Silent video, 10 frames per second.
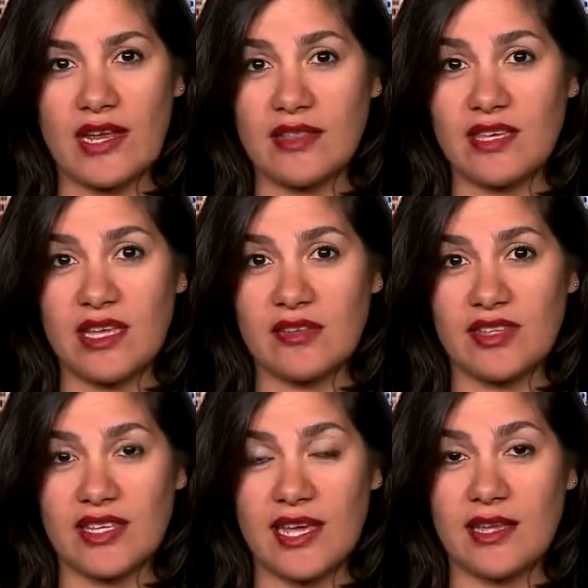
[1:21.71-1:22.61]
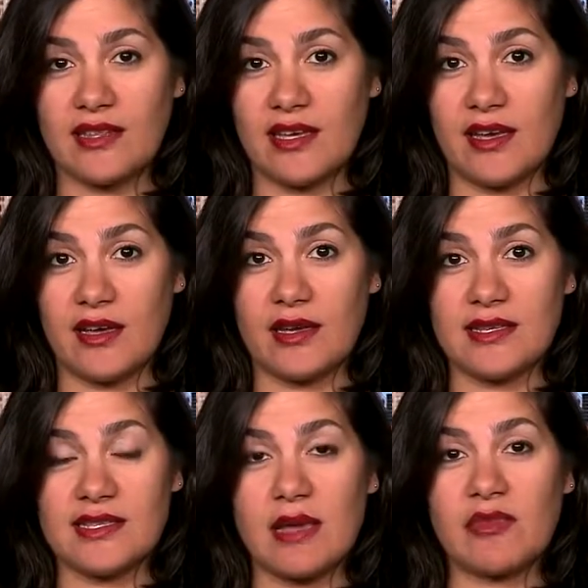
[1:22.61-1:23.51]
At the end of the day, the
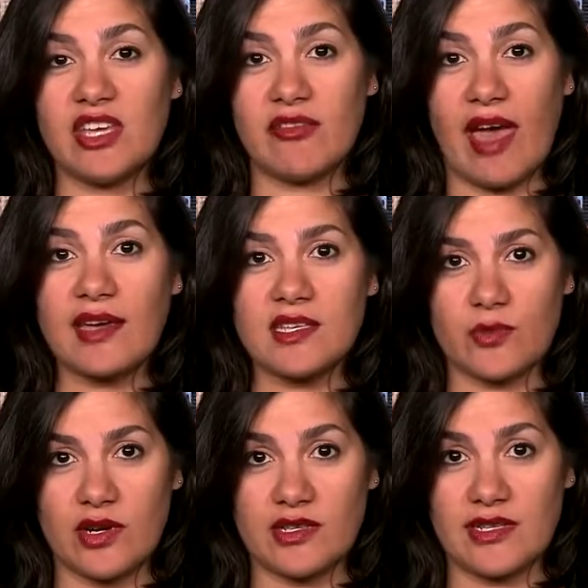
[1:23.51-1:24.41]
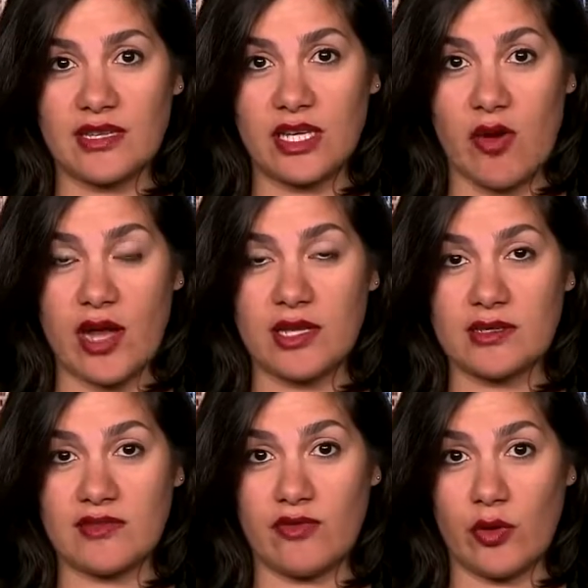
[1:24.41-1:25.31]
assembly of experts that the
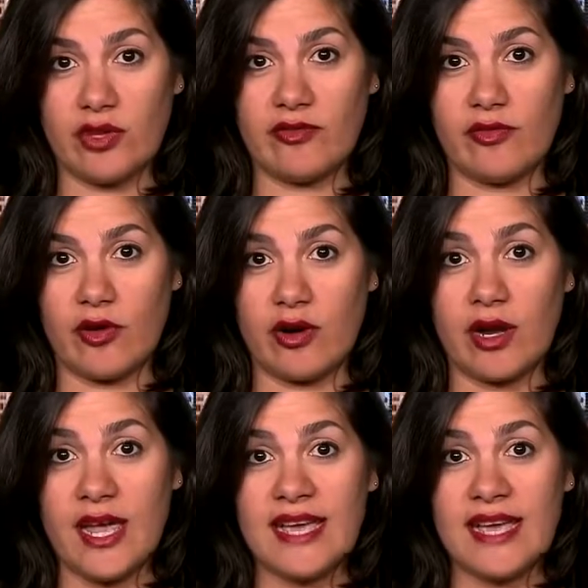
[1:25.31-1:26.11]
Iranians voted for,